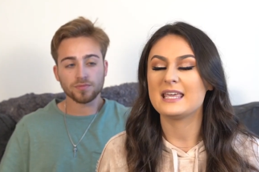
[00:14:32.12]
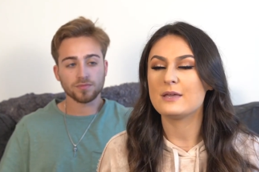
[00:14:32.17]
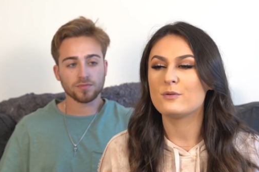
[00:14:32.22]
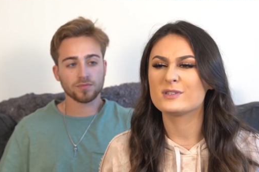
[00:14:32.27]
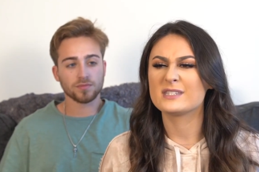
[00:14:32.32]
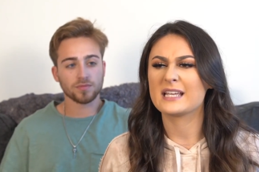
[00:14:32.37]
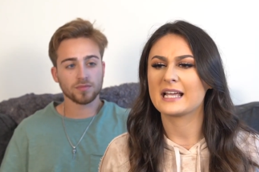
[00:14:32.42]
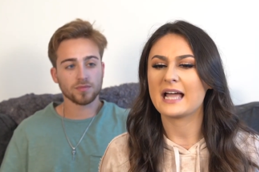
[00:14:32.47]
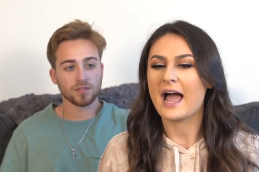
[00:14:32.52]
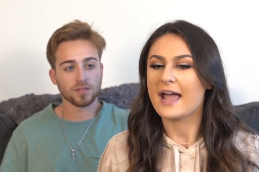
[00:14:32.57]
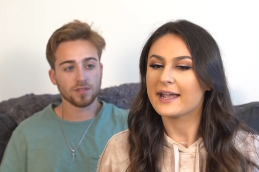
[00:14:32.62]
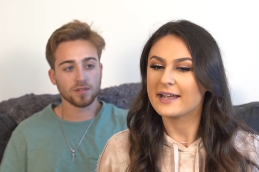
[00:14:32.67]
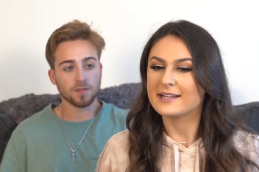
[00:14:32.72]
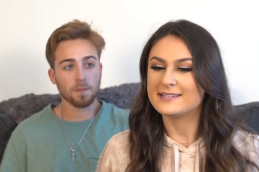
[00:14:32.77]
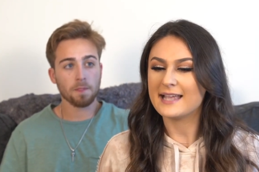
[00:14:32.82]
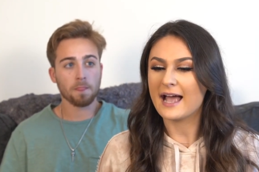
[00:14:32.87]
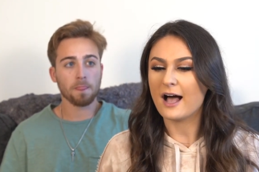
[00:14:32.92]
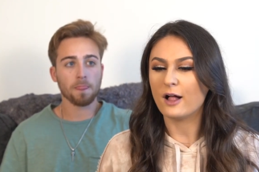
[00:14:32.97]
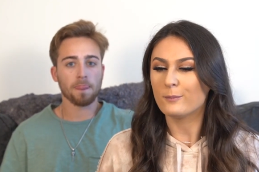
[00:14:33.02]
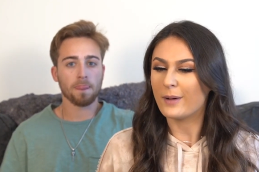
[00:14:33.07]
Speaker 1: he was like, I
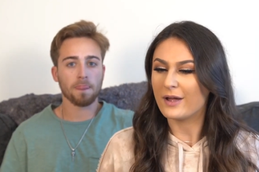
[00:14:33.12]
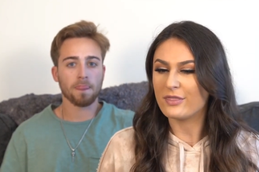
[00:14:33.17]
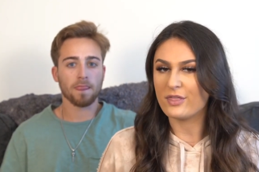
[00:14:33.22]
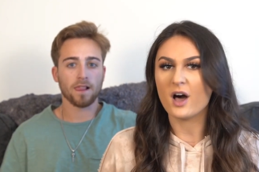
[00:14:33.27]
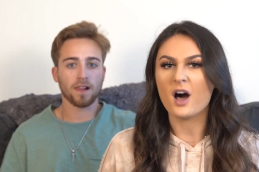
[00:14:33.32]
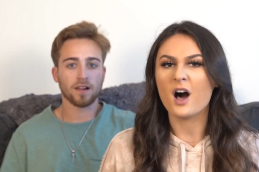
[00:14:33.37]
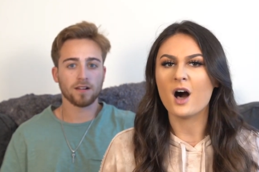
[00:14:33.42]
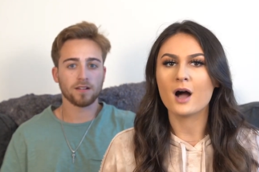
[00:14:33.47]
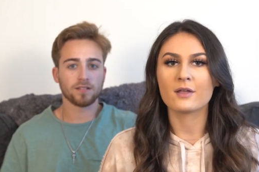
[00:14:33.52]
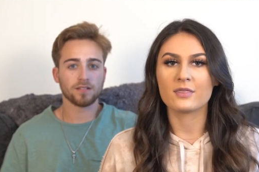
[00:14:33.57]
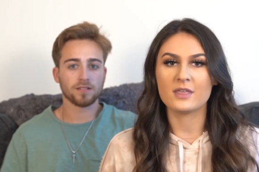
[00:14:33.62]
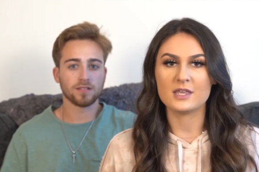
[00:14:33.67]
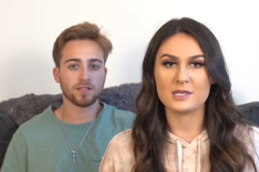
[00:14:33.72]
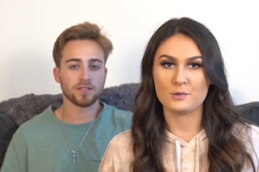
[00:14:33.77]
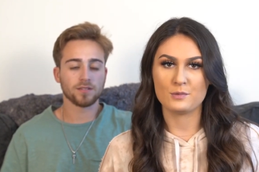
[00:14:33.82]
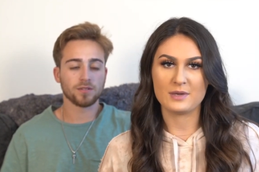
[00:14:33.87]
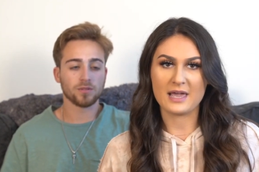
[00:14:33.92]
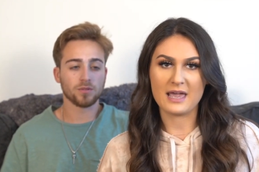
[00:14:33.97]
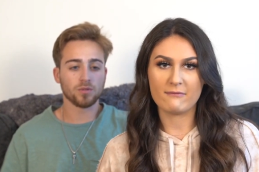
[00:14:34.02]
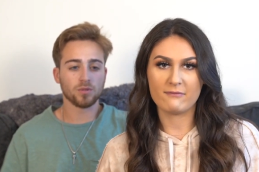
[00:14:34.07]
could tell by the hug that
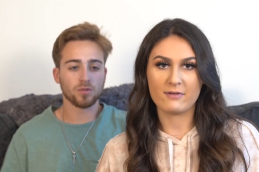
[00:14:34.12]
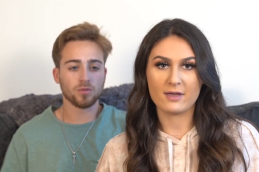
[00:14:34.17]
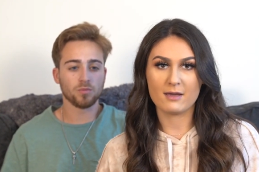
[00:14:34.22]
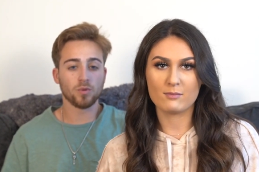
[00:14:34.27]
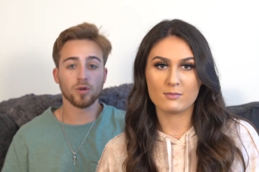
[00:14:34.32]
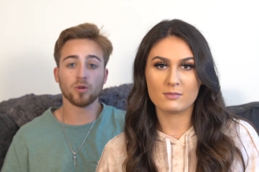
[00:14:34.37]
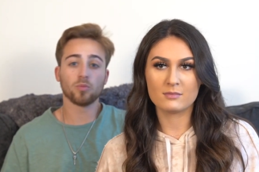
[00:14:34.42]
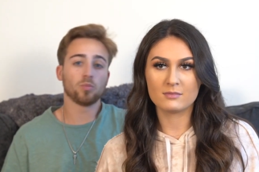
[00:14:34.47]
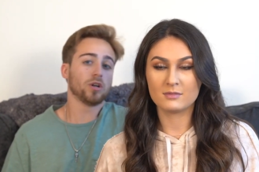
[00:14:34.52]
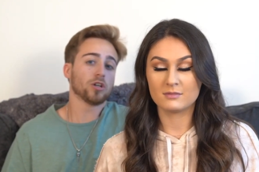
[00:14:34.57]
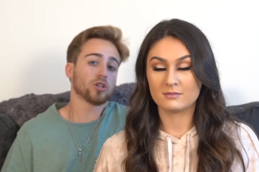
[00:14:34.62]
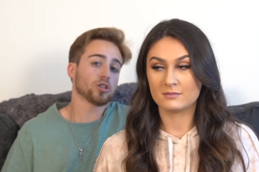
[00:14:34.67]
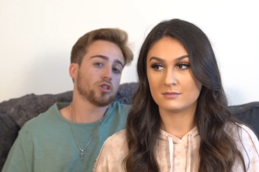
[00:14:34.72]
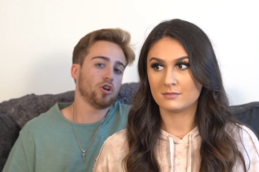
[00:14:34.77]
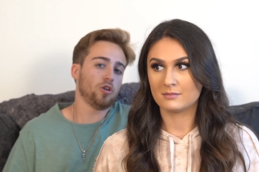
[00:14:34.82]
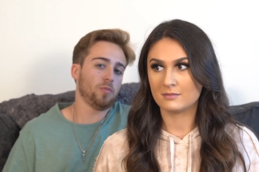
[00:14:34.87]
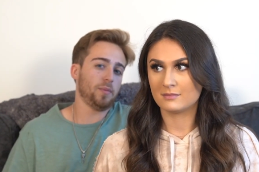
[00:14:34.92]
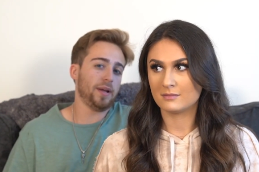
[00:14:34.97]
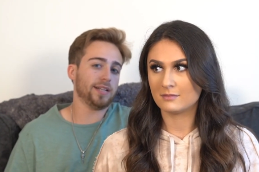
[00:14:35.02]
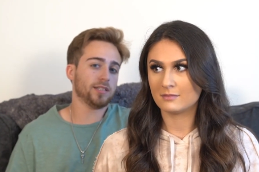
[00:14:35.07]
you gave him. We are
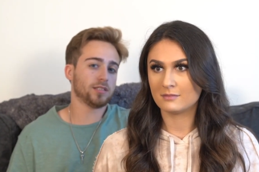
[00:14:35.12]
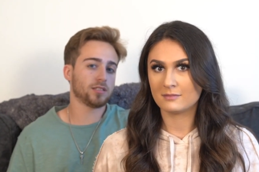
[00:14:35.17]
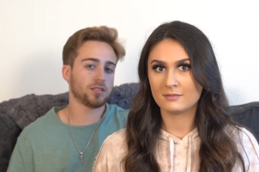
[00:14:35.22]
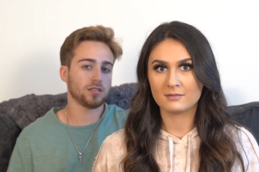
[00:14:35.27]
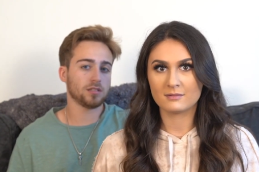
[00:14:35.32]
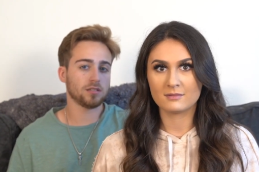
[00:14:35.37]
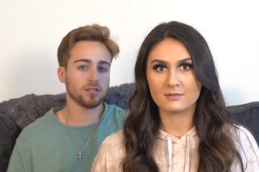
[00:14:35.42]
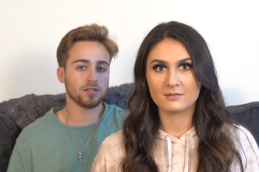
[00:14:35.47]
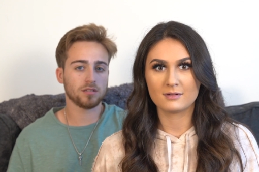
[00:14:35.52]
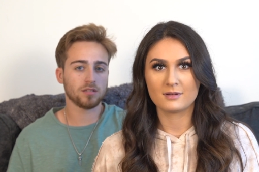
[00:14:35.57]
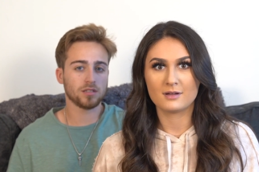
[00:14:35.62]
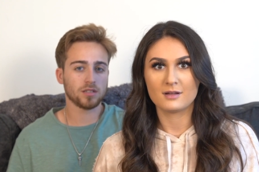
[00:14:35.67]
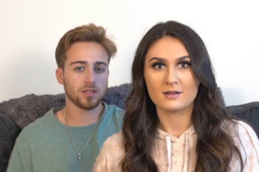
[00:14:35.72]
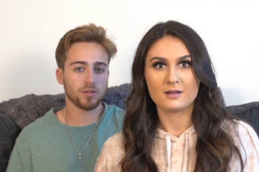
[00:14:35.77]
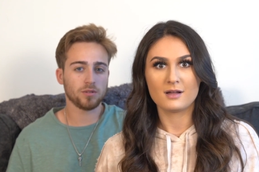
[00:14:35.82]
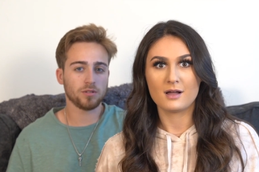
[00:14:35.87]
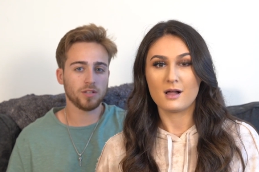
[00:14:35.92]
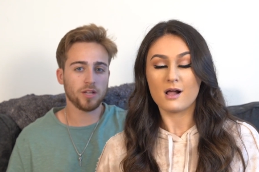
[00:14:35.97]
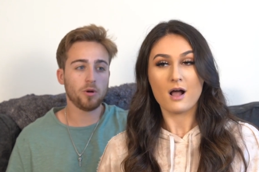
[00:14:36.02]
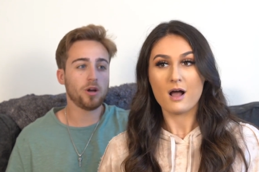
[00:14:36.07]
Speaker 2: soulmates.
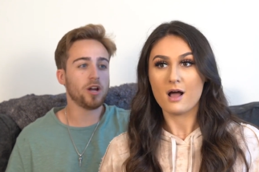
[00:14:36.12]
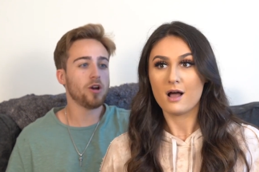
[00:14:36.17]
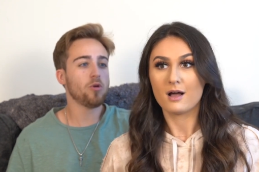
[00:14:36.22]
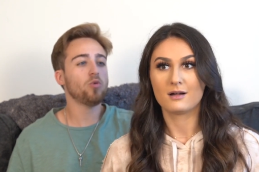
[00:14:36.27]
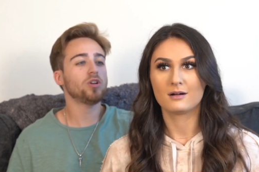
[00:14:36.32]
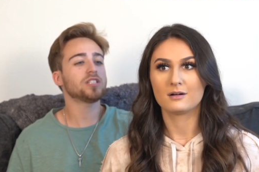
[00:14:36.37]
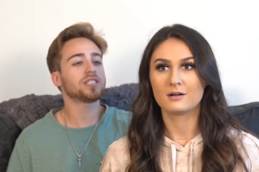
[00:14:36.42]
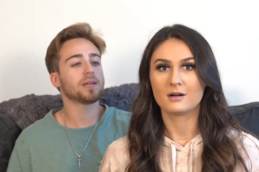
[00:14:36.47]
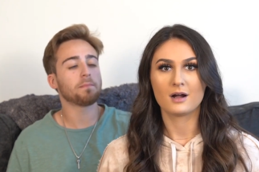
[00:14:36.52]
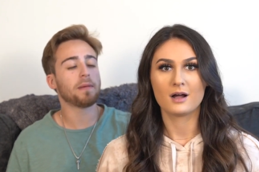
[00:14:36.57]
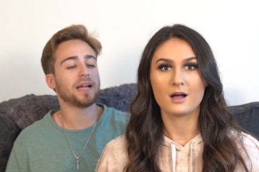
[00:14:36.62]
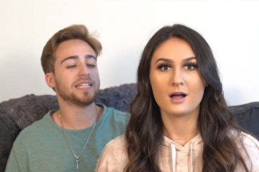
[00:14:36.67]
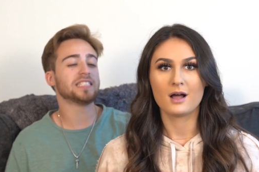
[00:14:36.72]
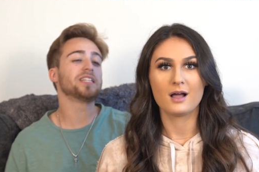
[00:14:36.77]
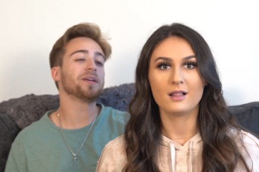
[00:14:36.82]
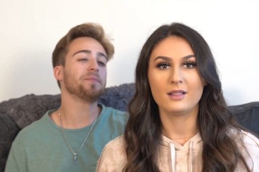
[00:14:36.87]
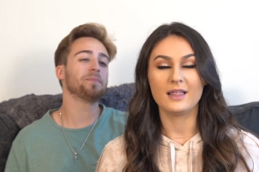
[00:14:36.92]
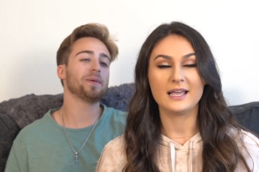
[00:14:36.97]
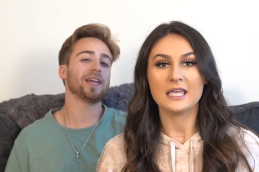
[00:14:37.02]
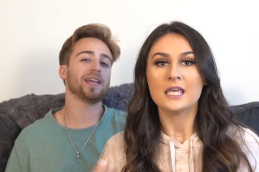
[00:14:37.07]
It was
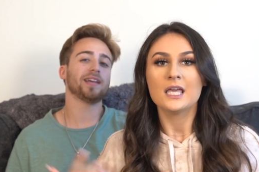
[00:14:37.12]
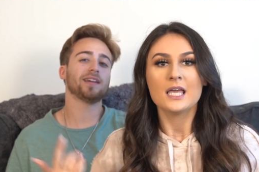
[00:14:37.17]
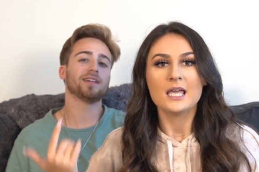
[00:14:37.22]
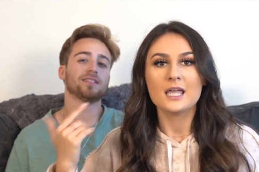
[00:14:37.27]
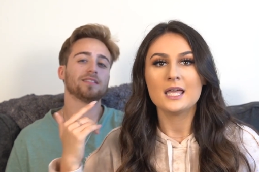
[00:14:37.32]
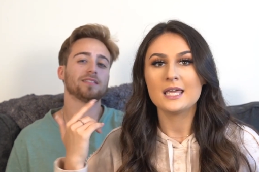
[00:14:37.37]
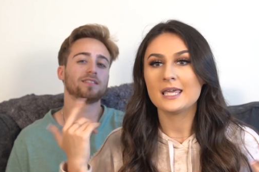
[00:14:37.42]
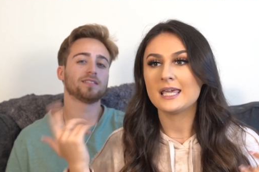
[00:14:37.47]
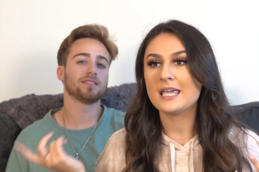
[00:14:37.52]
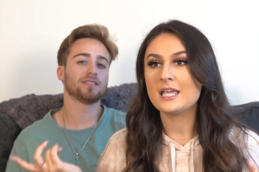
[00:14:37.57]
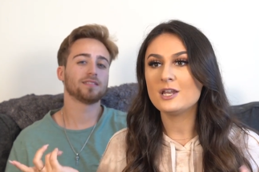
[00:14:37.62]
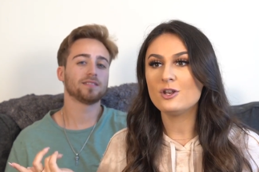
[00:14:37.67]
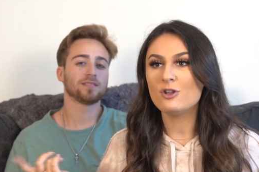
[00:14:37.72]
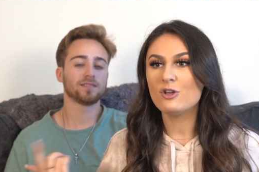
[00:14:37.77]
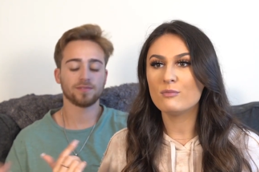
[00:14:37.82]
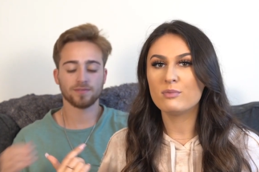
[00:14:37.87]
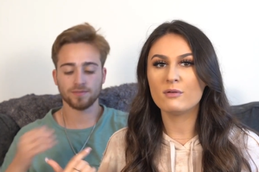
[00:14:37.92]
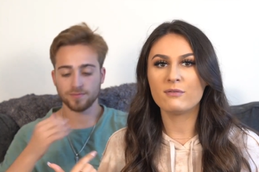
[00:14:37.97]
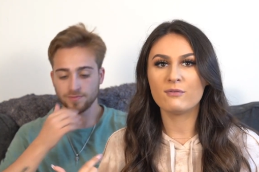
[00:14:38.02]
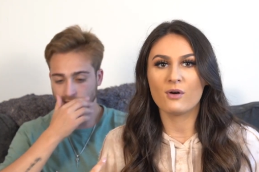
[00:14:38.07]
meant to be.
Speaker 1: He
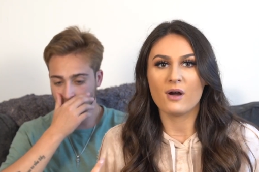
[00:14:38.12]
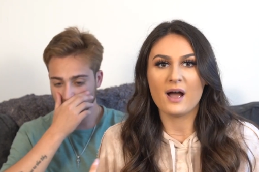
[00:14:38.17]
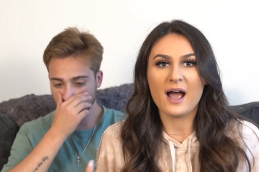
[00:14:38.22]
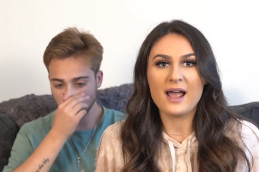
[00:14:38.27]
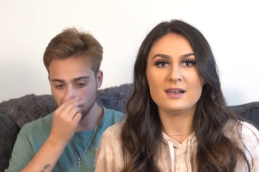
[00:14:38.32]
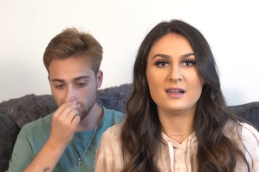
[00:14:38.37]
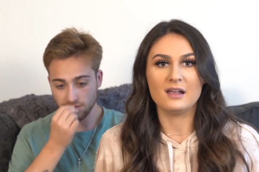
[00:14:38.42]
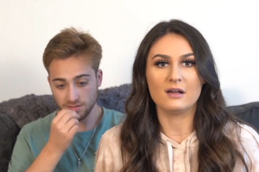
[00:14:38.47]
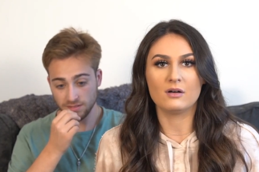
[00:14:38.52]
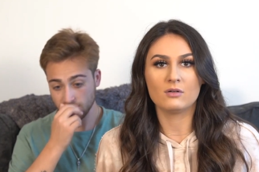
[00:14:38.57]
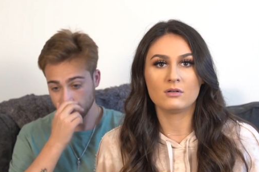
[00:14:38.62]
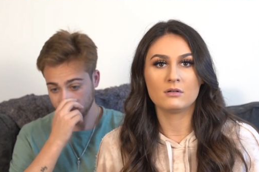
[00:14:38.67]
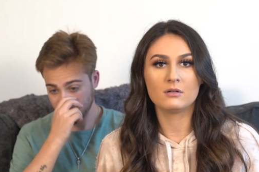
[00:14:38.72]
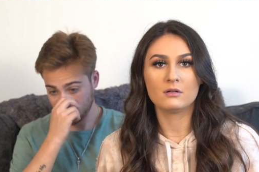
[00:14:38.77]
knew before I knew.